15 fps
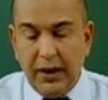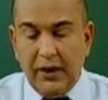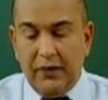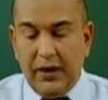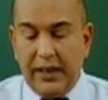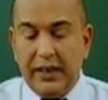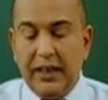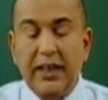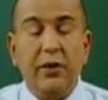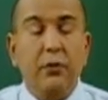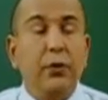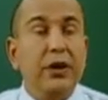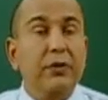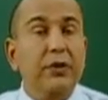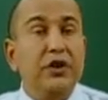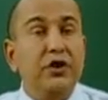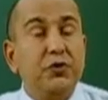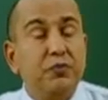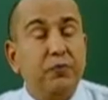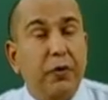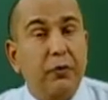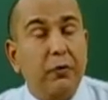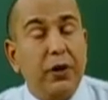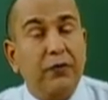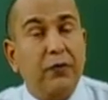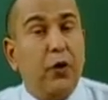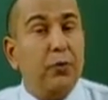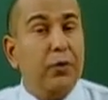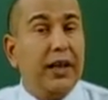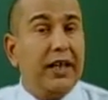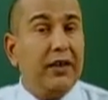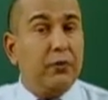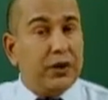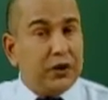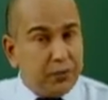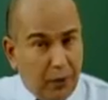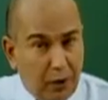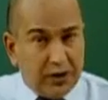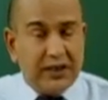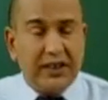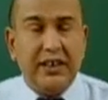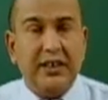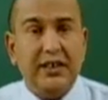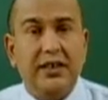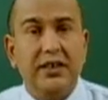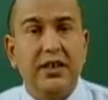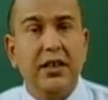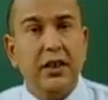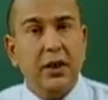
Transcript: Finally, we formulate responses,